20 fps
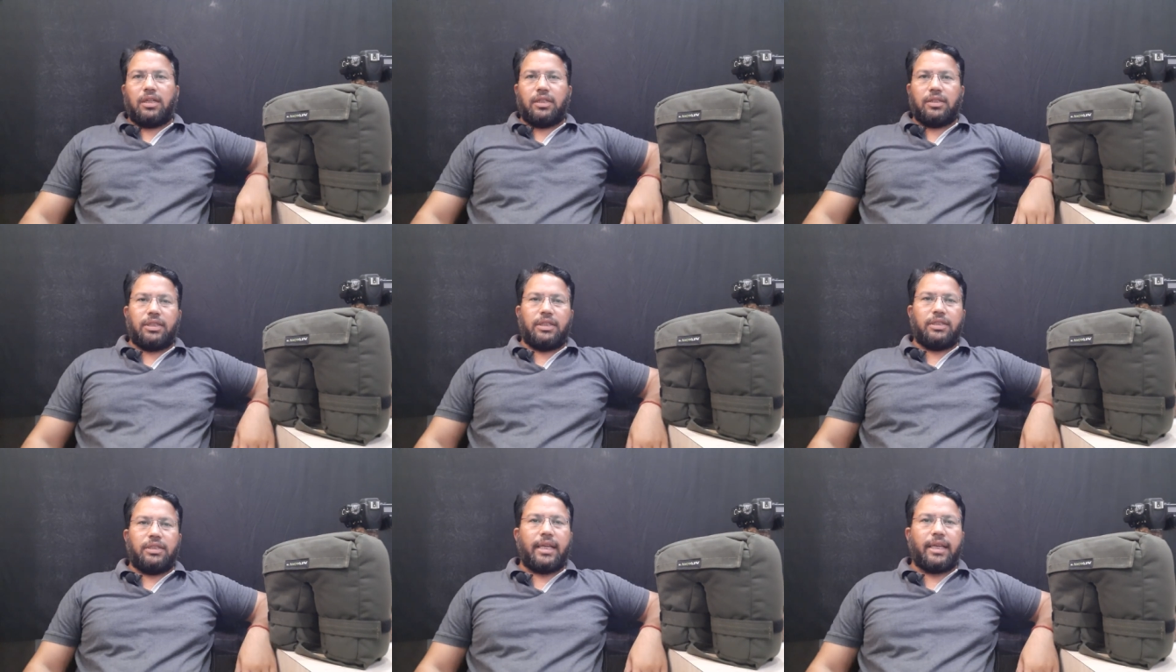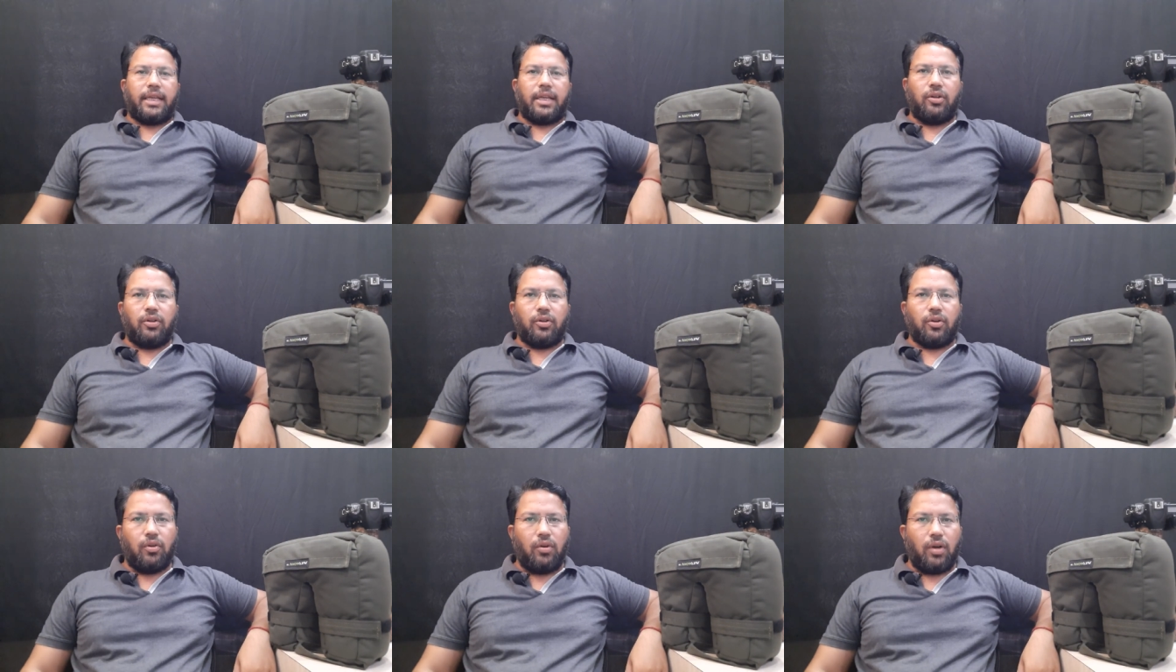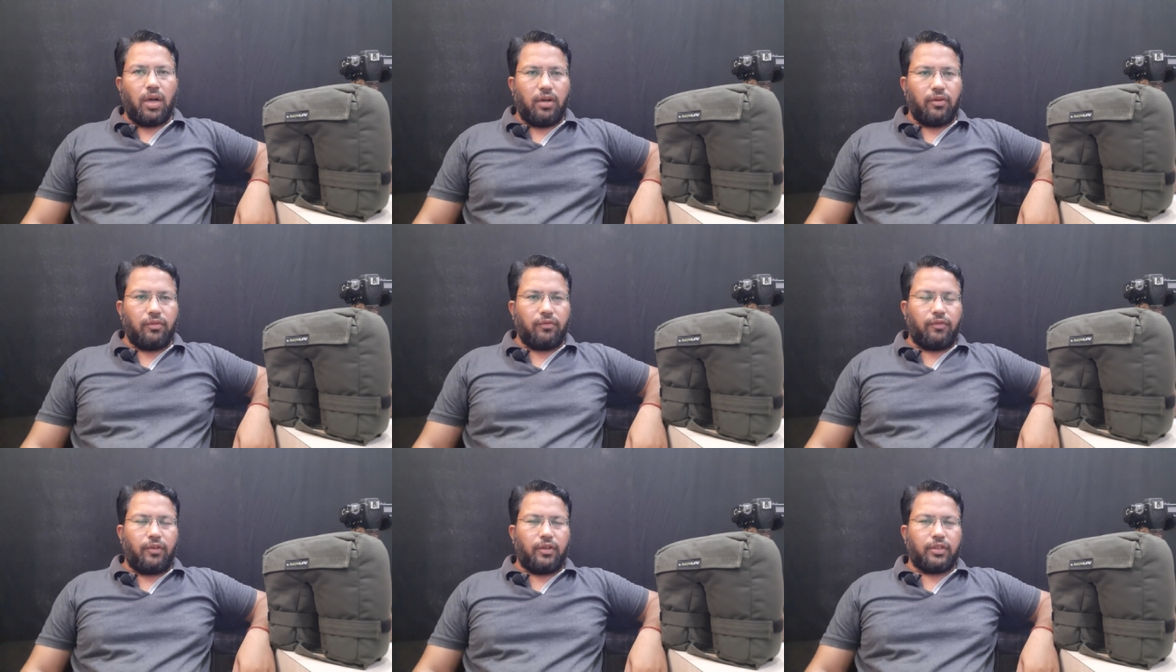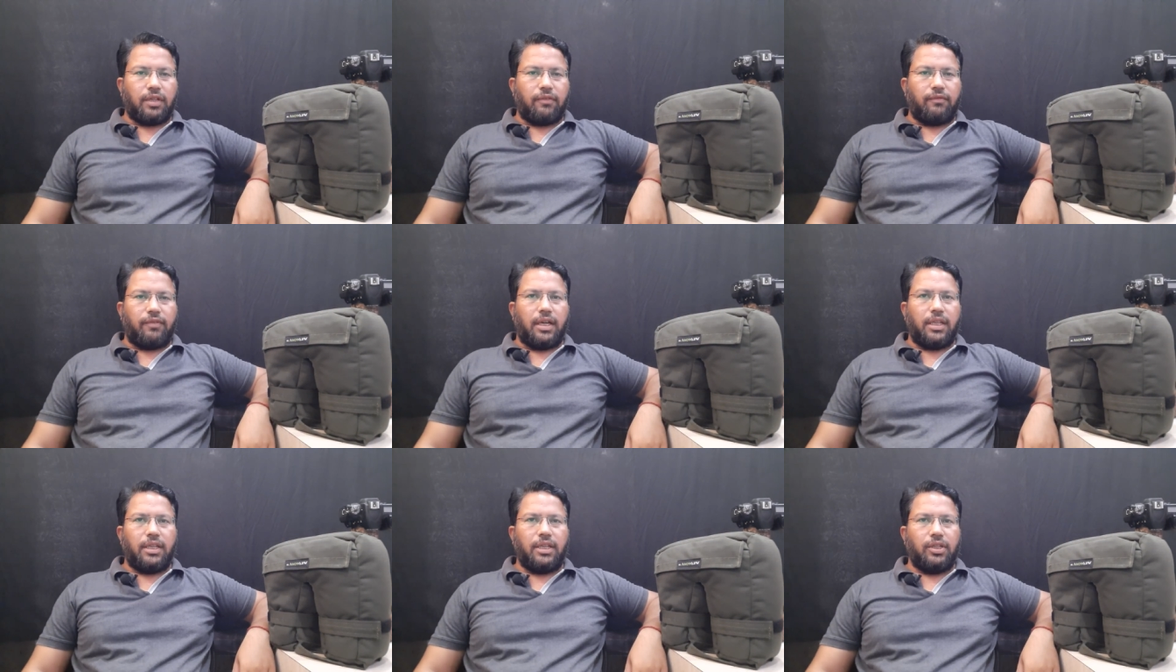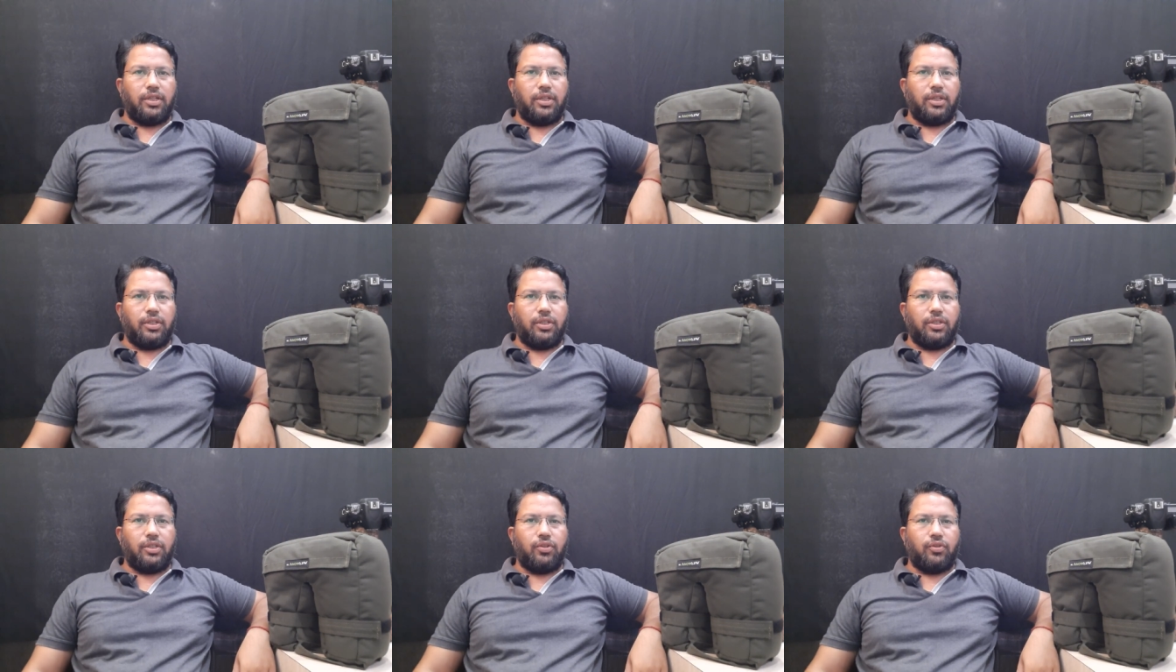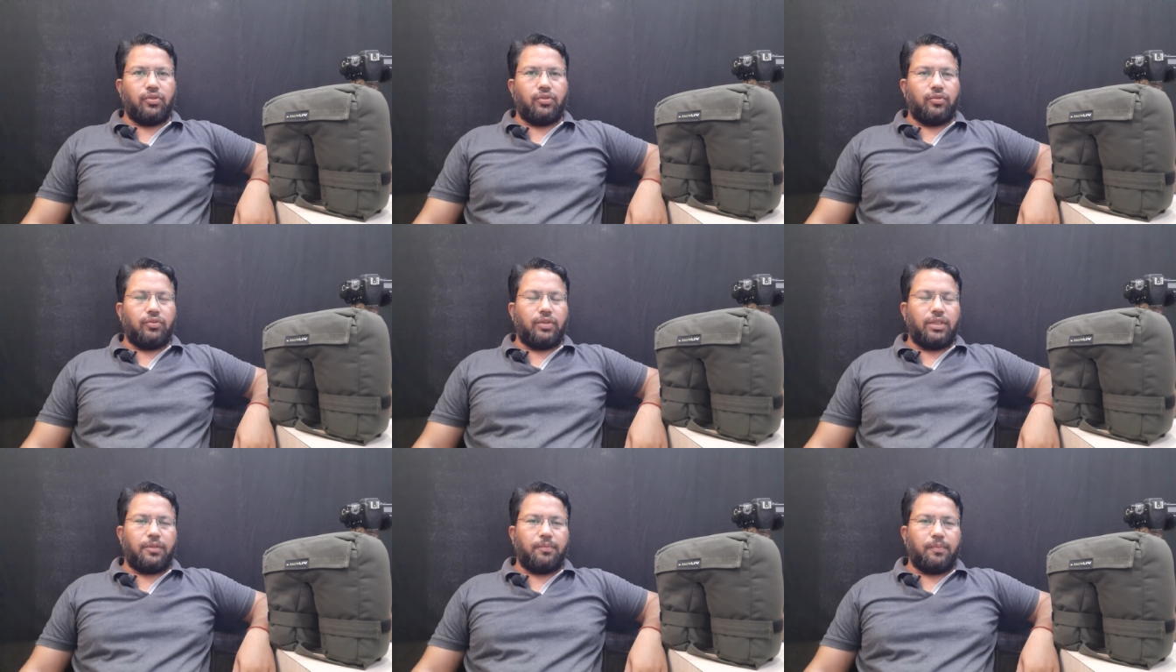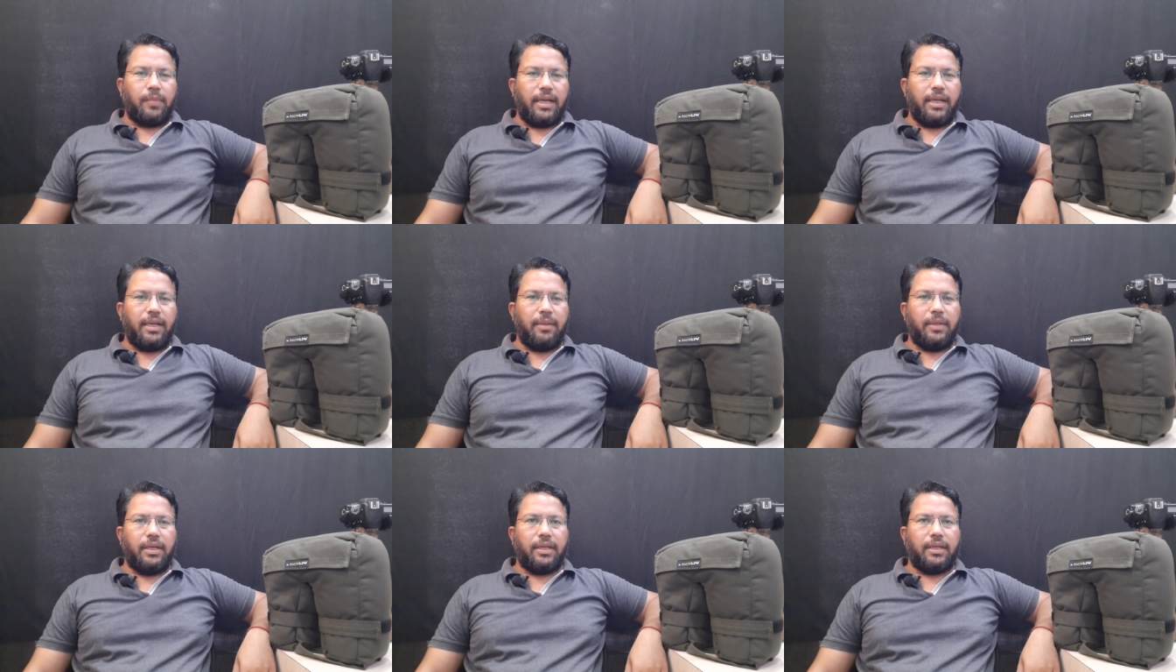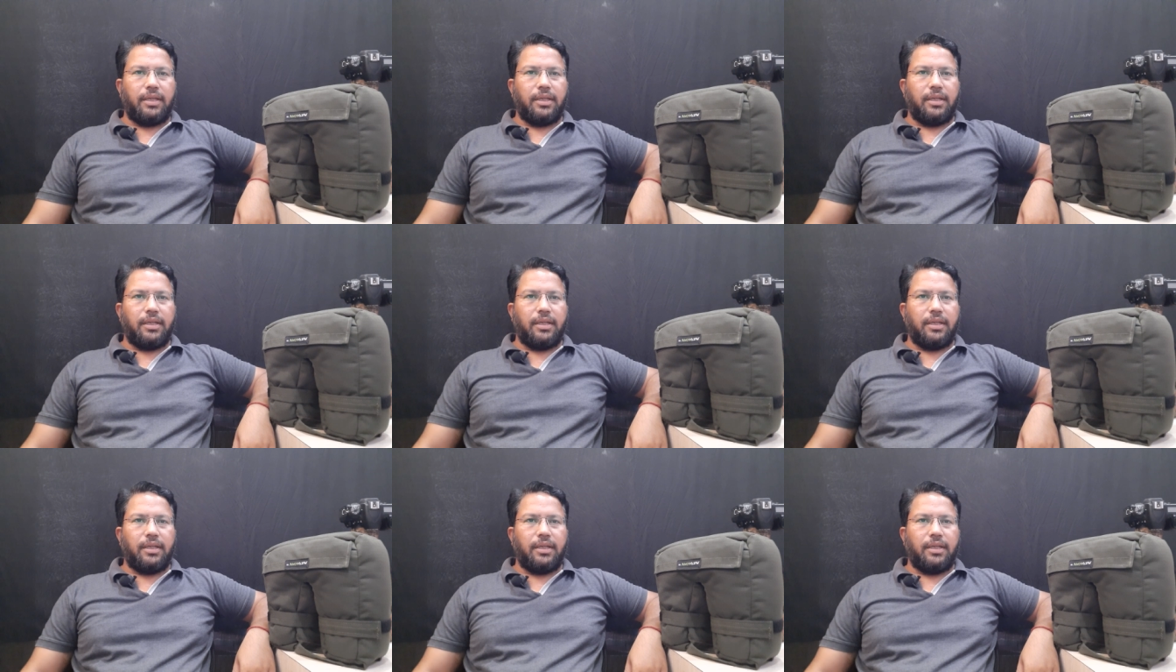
Since I cannot go out for safari due to this pandemic,